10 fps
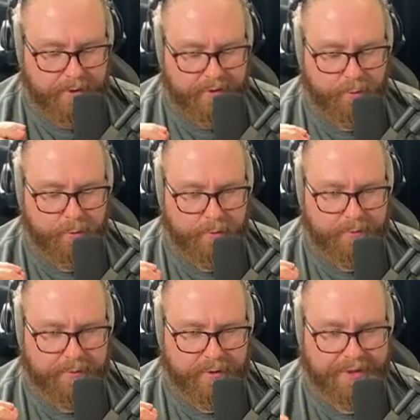the
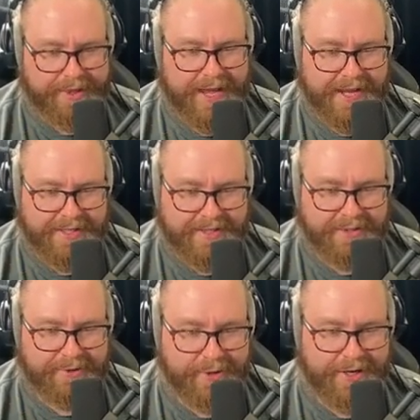
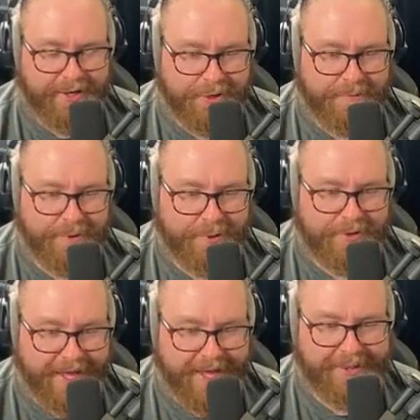nicest training
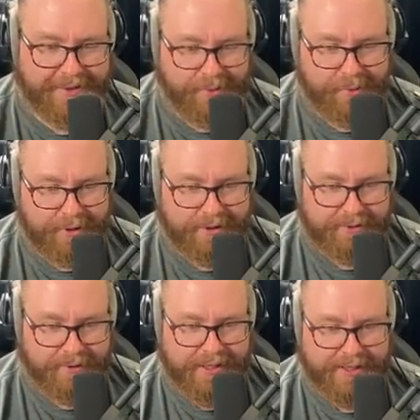community in the world,
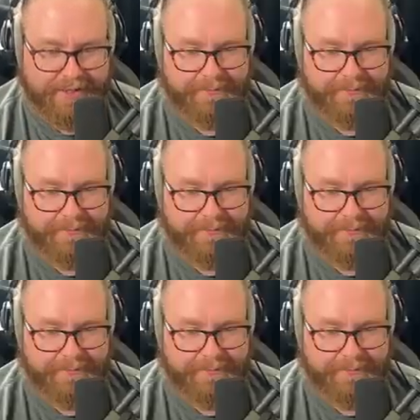right?